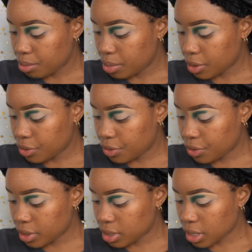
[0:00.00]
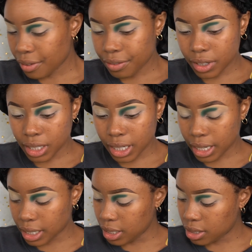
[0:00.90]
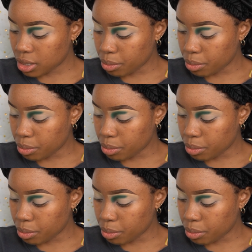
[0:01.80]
But first I feel like I need to